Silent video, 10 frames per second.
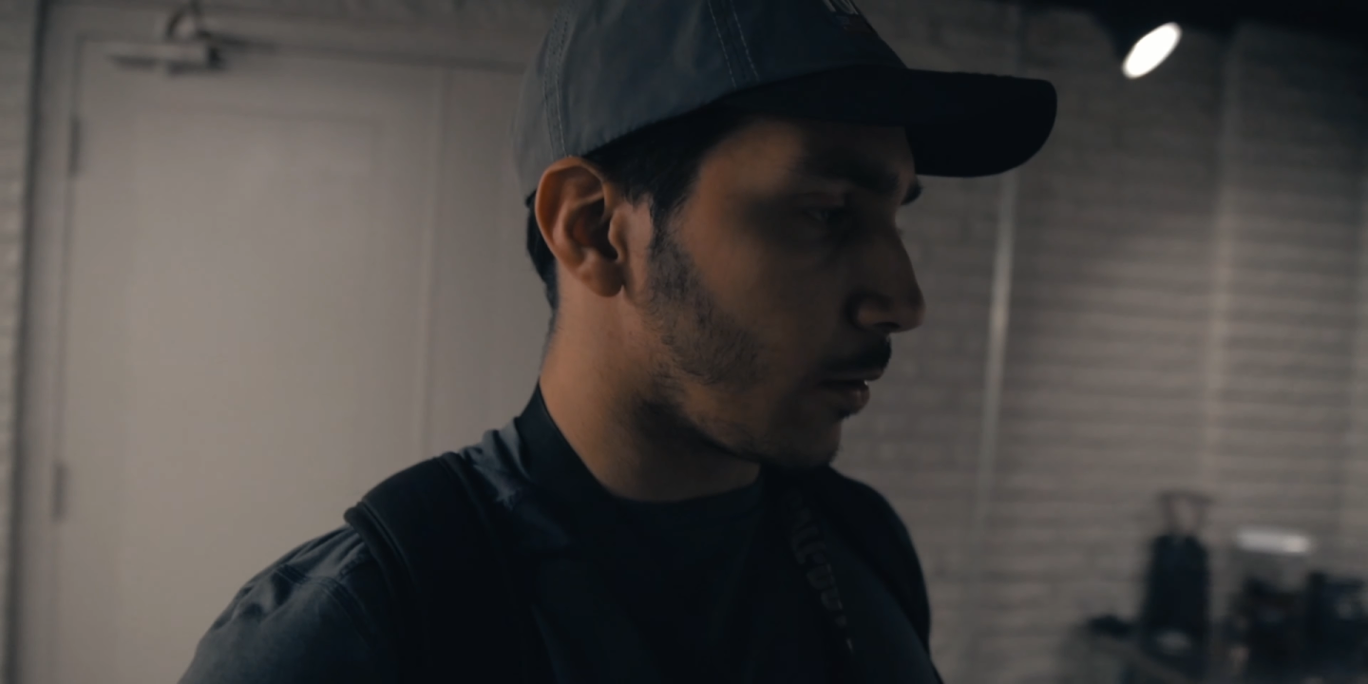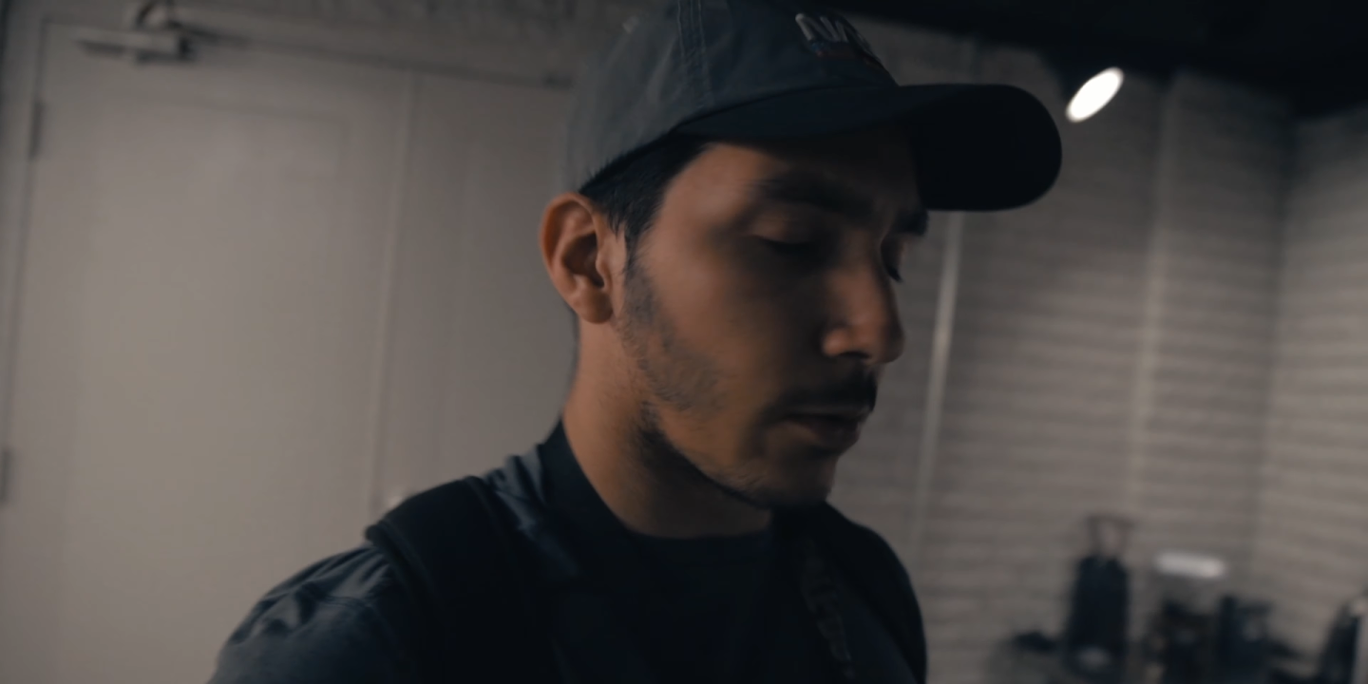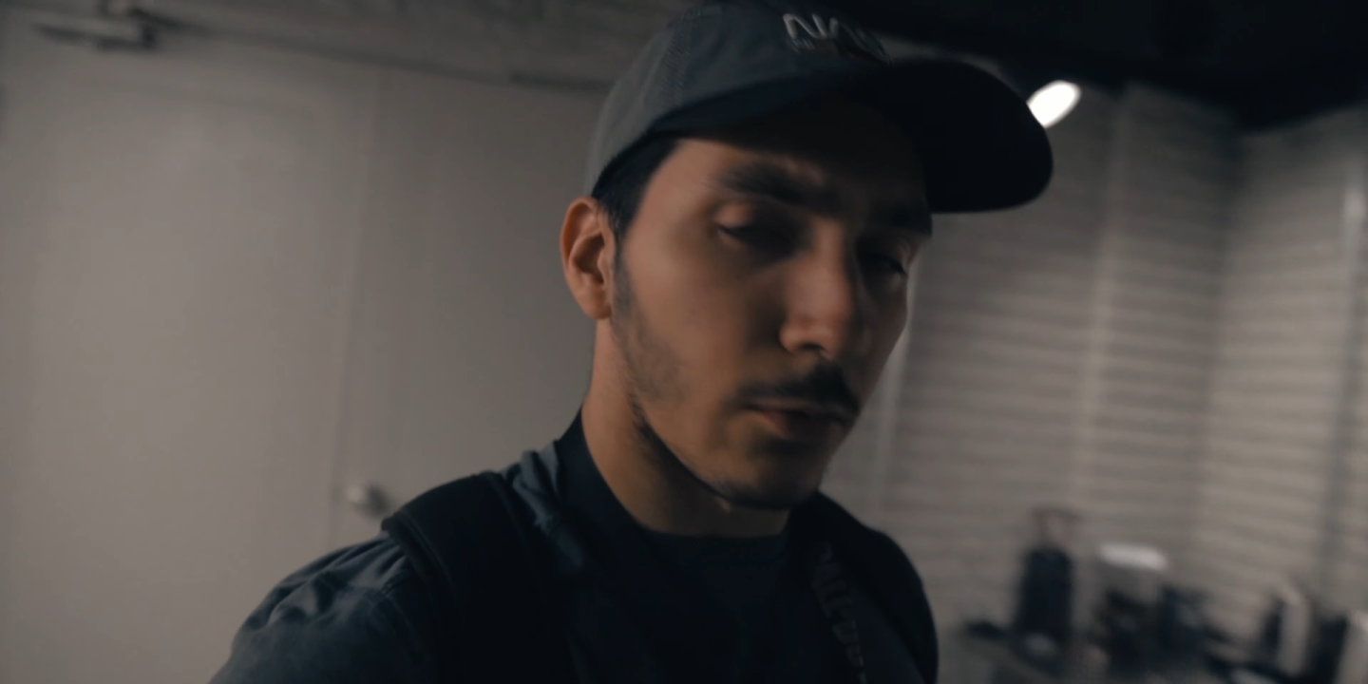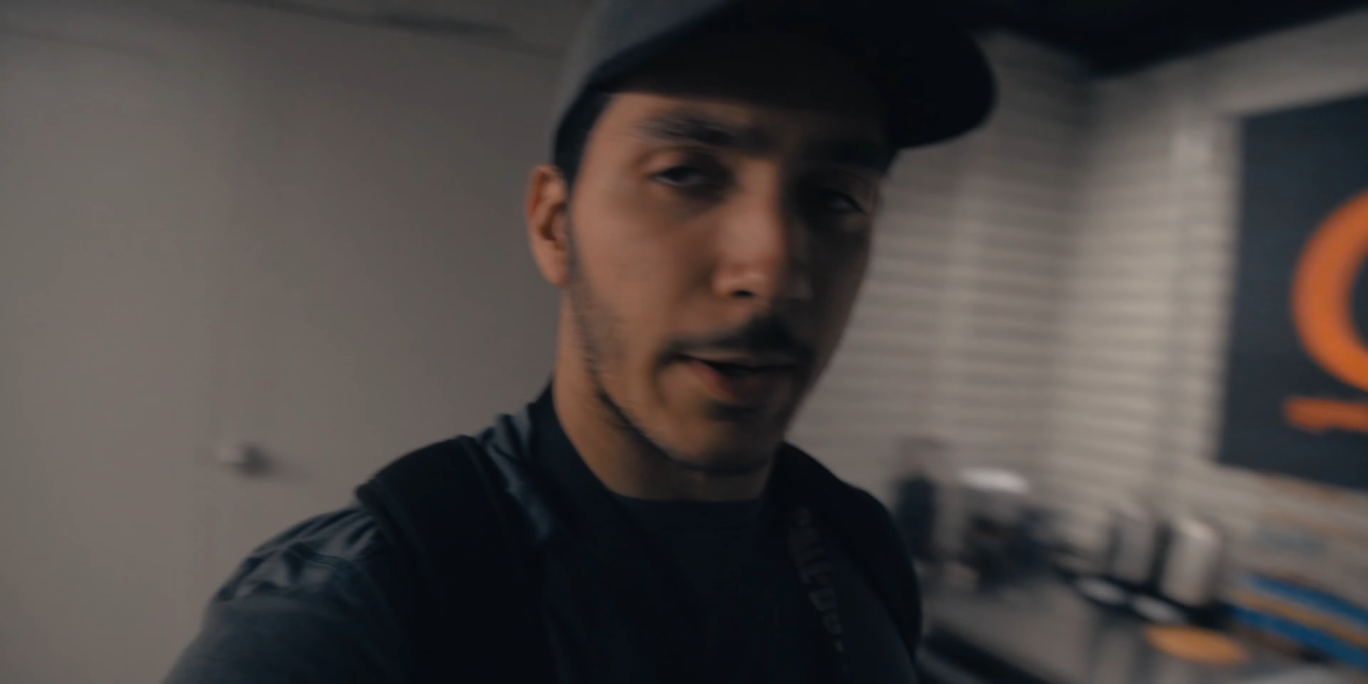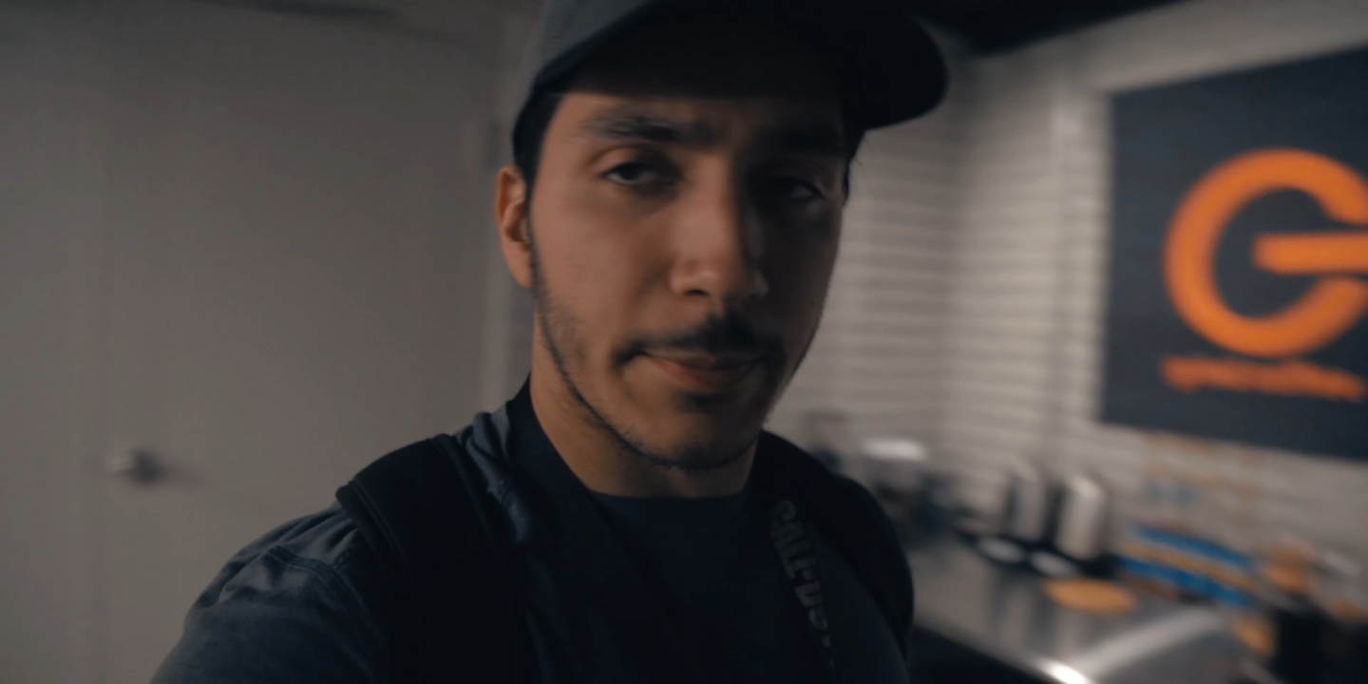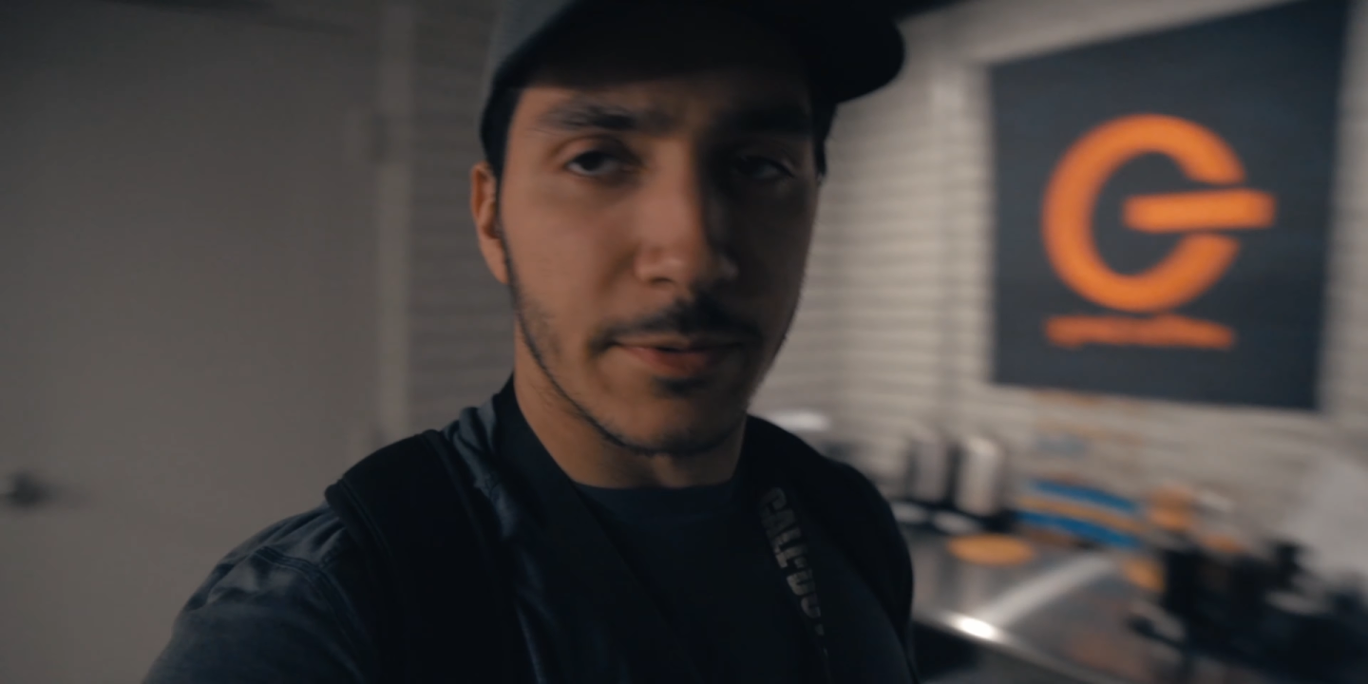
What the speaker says: go grab